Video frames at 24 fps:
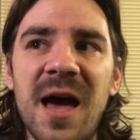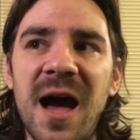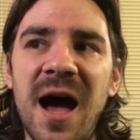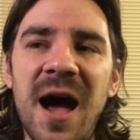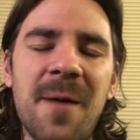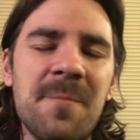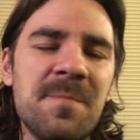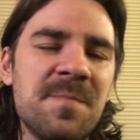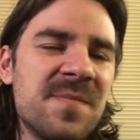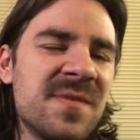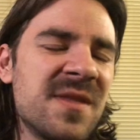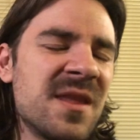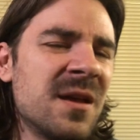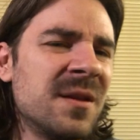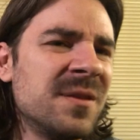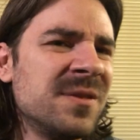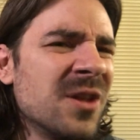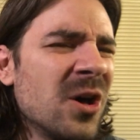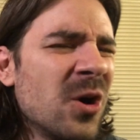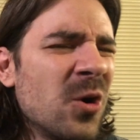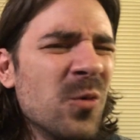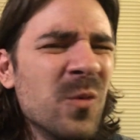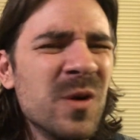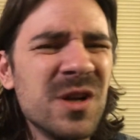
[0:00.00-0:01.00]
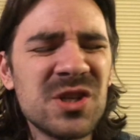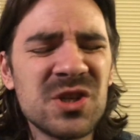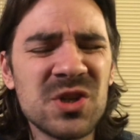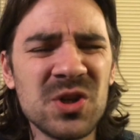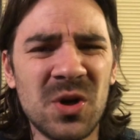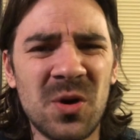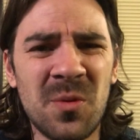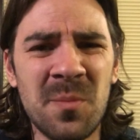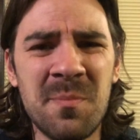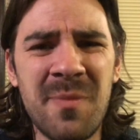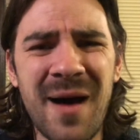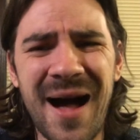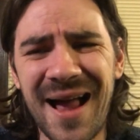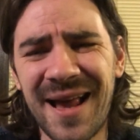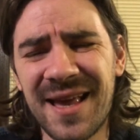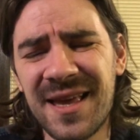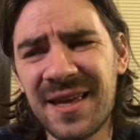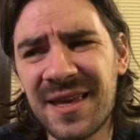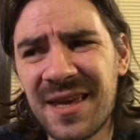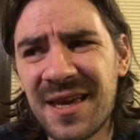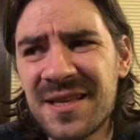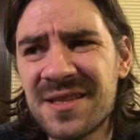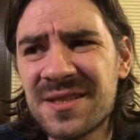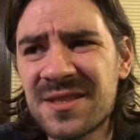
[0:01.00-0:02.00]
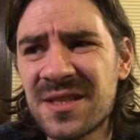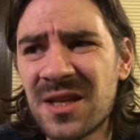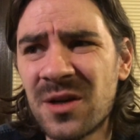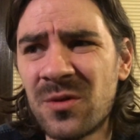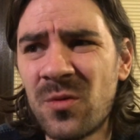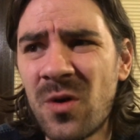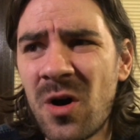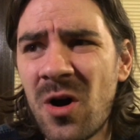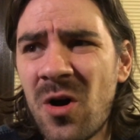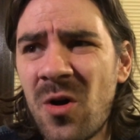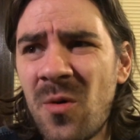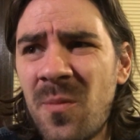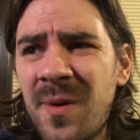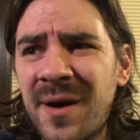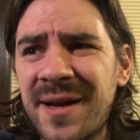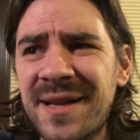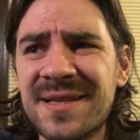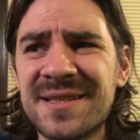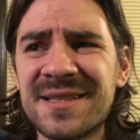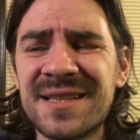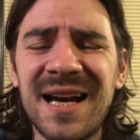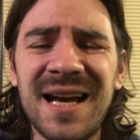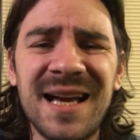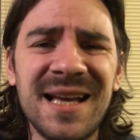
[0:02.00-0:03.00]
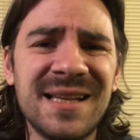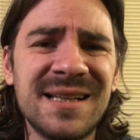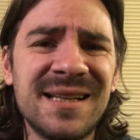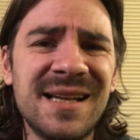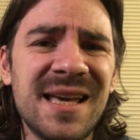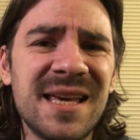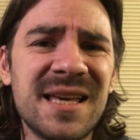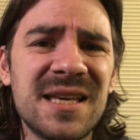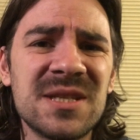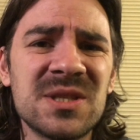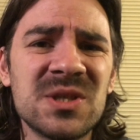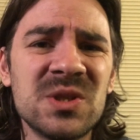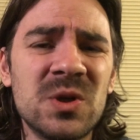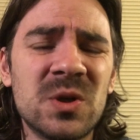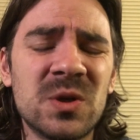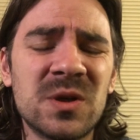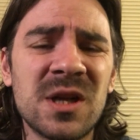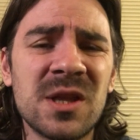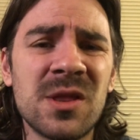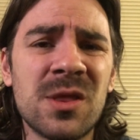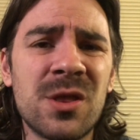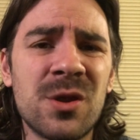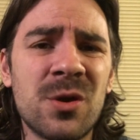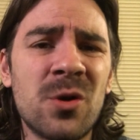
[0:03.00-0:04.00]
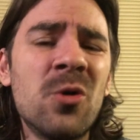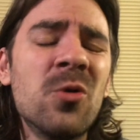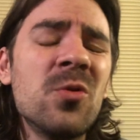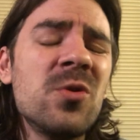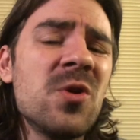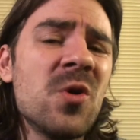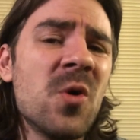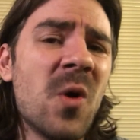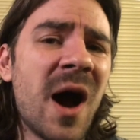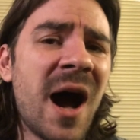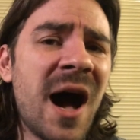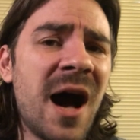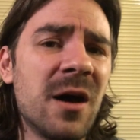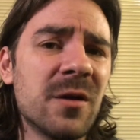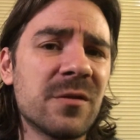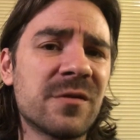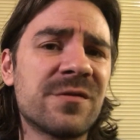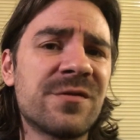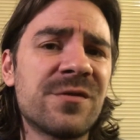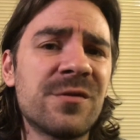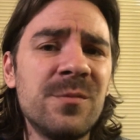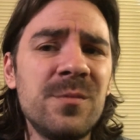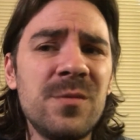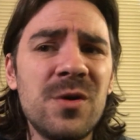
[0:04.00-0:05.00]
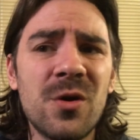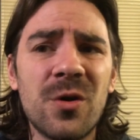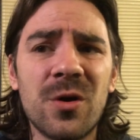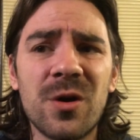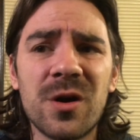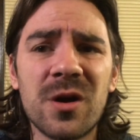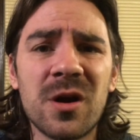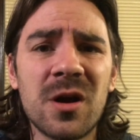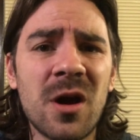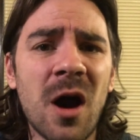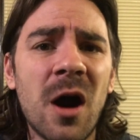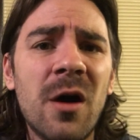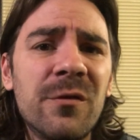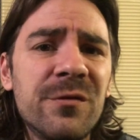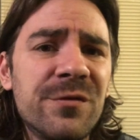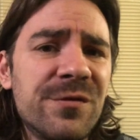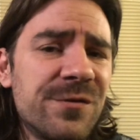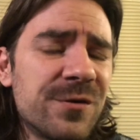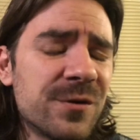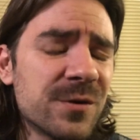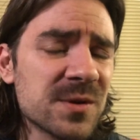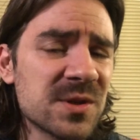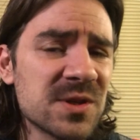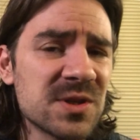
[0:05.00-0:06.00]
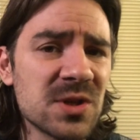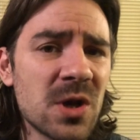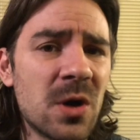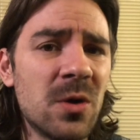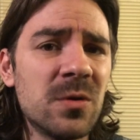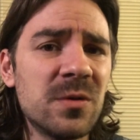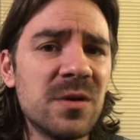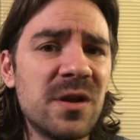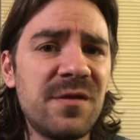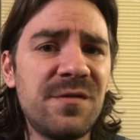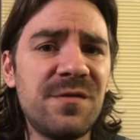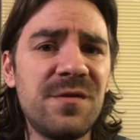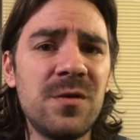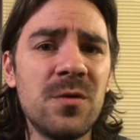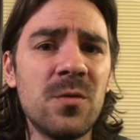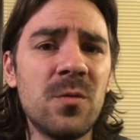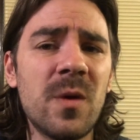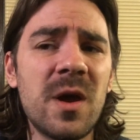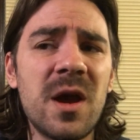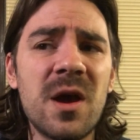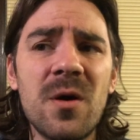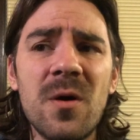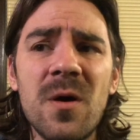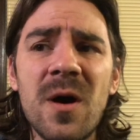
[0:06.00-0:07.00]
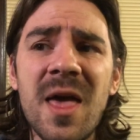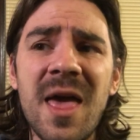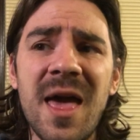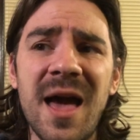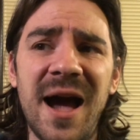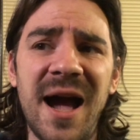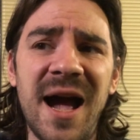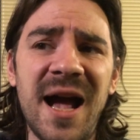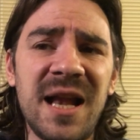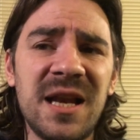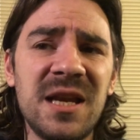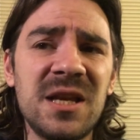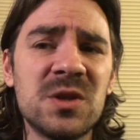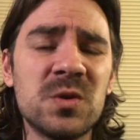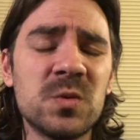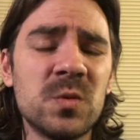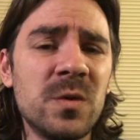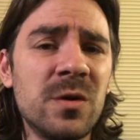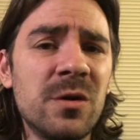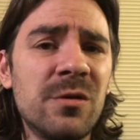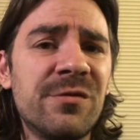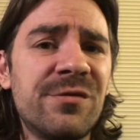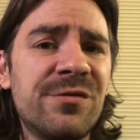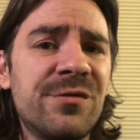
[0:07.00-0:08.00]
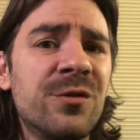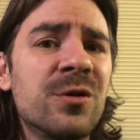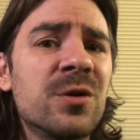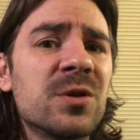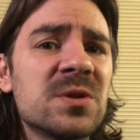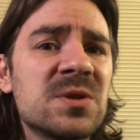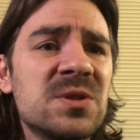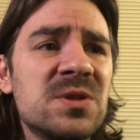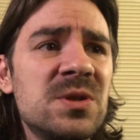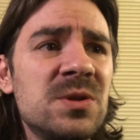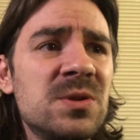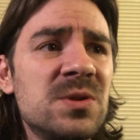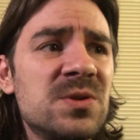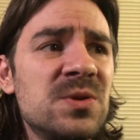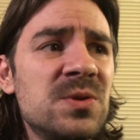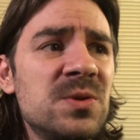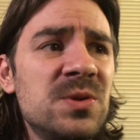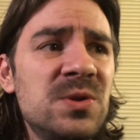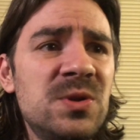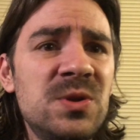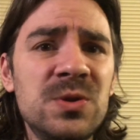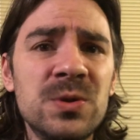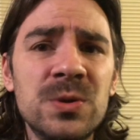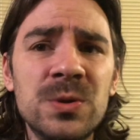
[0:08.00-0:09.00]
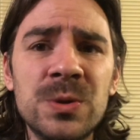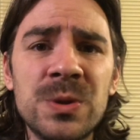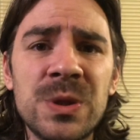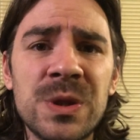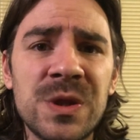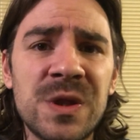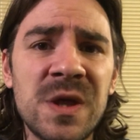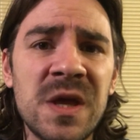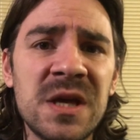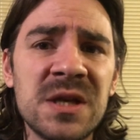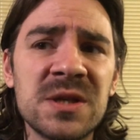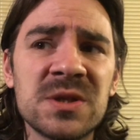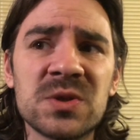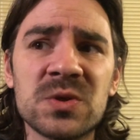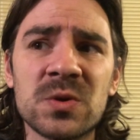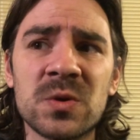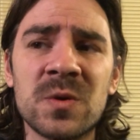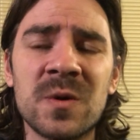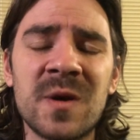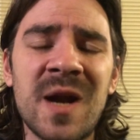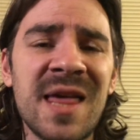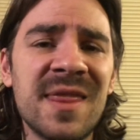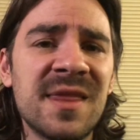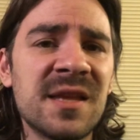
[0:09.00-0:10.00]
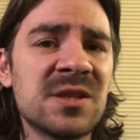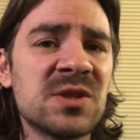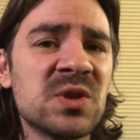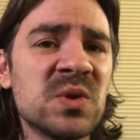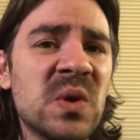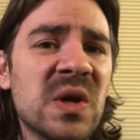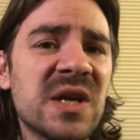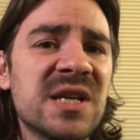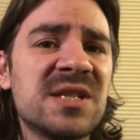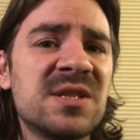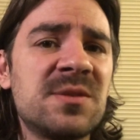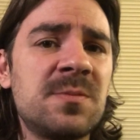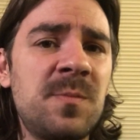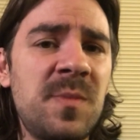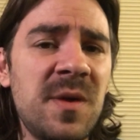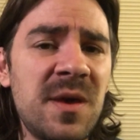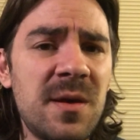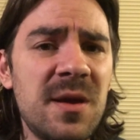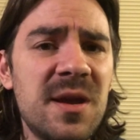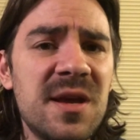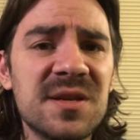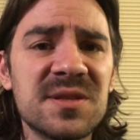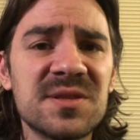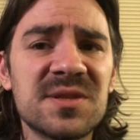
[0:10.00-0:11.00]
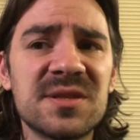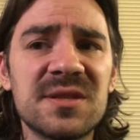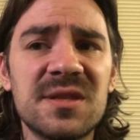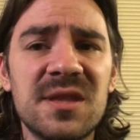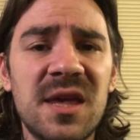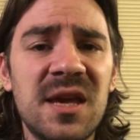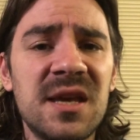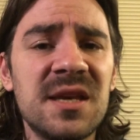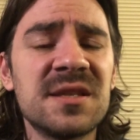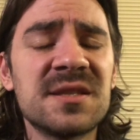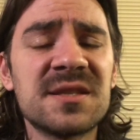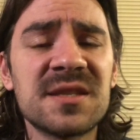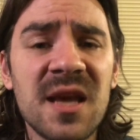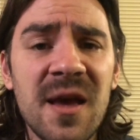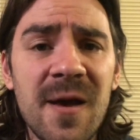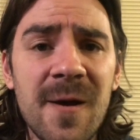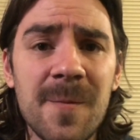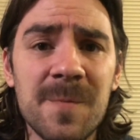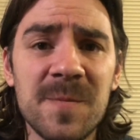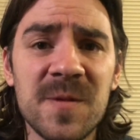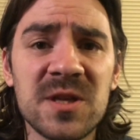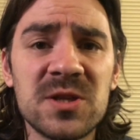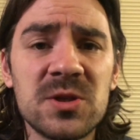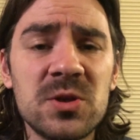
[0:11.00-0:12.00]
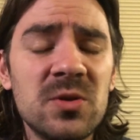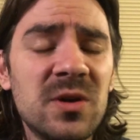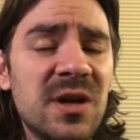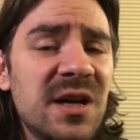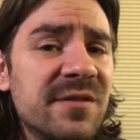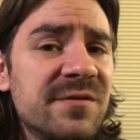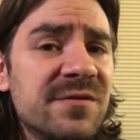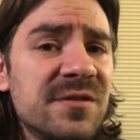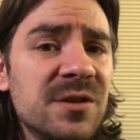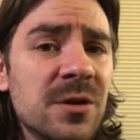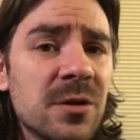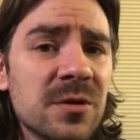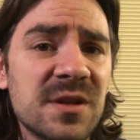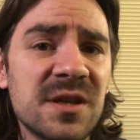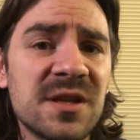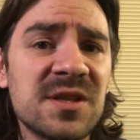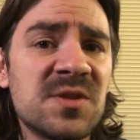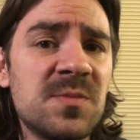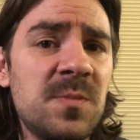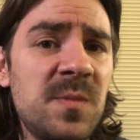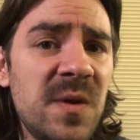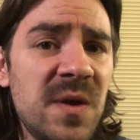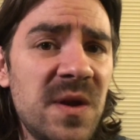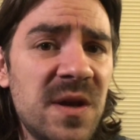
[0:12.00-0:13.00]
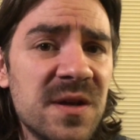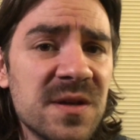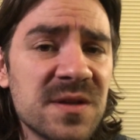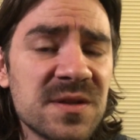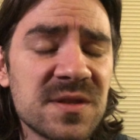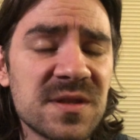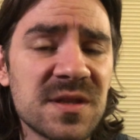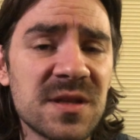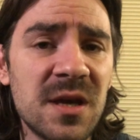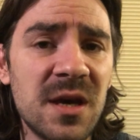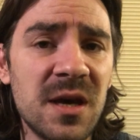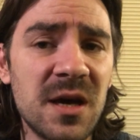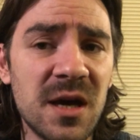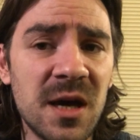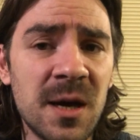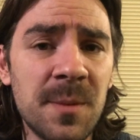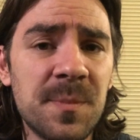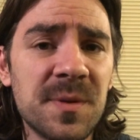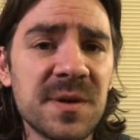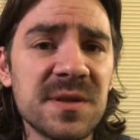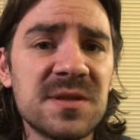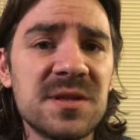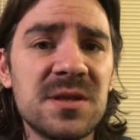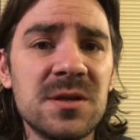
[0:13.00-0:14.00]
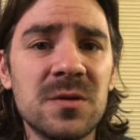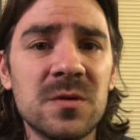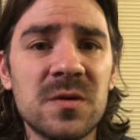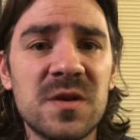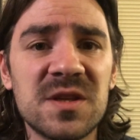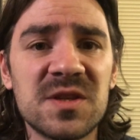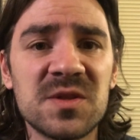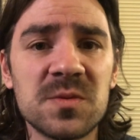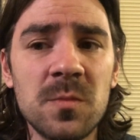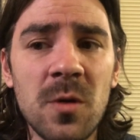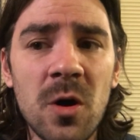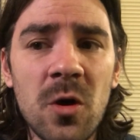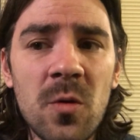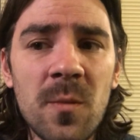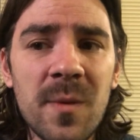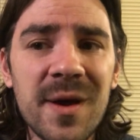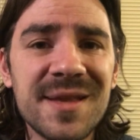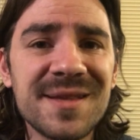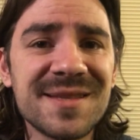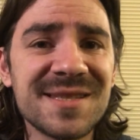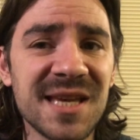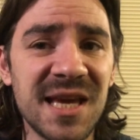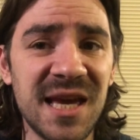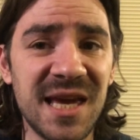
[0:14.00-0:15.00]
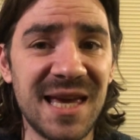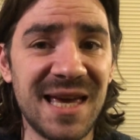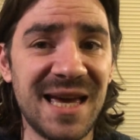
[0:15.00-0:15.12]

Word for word: um, not with your back against the wall but it's kind of like it's going to throw you out from your comfort zone if you will and it will force you to do things or rather to experience things that you have not experienced up until this moment